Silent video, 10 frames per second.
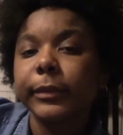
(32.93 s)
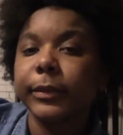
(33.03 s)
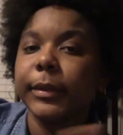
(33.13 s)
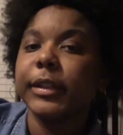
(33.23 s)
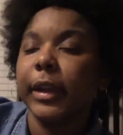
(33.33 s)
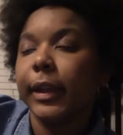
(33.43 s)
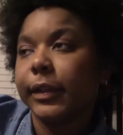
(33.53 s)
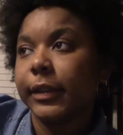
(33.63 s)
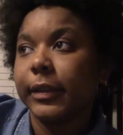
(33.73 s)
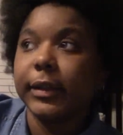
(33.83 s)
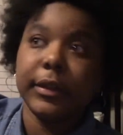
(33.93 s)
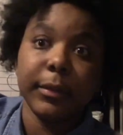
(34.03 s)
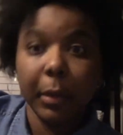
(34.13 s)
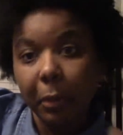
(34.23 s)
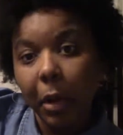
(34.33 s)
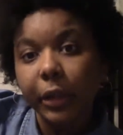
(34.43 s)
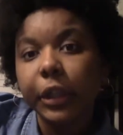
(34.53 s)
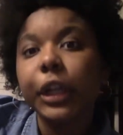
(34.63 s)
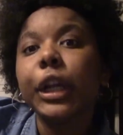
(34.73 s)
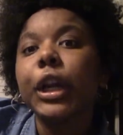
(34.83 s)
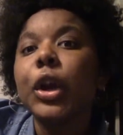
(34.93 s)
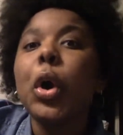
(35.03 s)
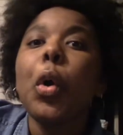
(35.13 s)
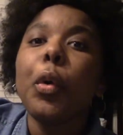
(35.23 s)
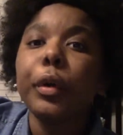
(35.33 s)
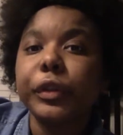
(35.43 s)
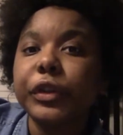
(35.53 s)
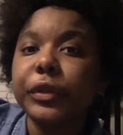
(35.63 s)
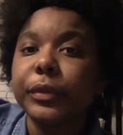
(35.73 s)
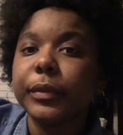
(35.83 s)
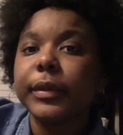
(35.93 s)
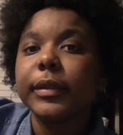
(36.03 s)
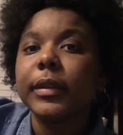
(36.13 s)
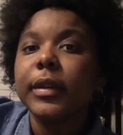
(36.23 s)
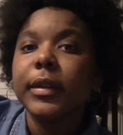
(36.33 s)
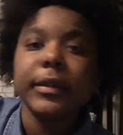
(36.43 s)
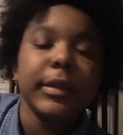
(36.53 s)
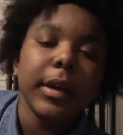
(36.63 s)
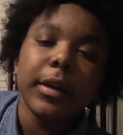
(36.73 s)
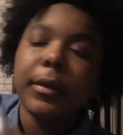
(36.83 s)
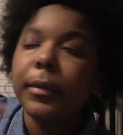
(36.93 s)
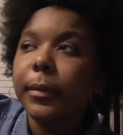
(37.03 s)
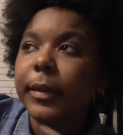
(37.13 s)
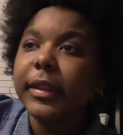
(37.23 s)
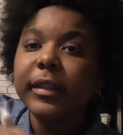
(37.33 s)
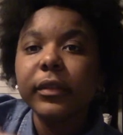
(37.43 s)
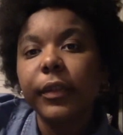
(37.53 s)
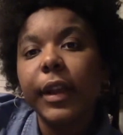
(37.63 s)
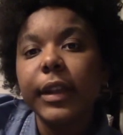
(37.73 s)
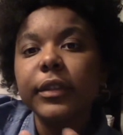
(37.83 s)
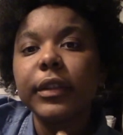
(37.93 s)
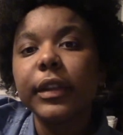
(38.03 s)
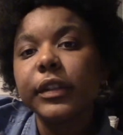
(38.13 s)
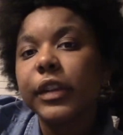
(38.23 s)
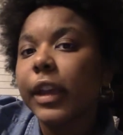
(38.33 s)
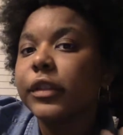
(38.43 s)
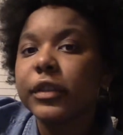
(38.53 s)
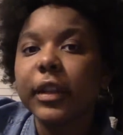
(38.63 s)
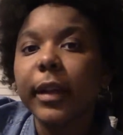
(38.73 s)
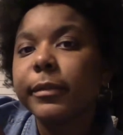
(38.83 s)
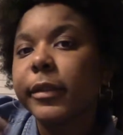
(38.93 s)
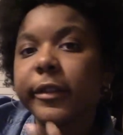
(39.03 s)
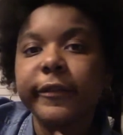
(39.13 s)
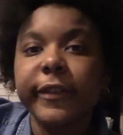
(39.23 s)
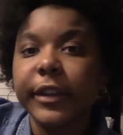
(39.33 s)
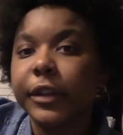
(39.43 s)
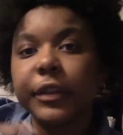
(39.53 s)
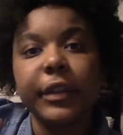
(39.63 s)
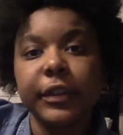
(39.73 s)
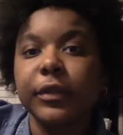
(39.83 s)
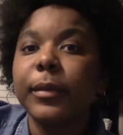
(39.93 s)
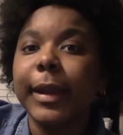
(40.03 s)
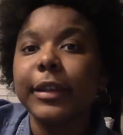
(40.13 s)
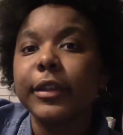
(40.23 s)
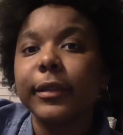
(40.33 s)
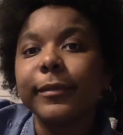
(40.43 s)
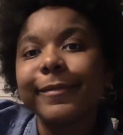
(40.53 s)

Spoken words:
Which I just said, do you want water or juice? So with this phrase, you can change it up to fit your situation.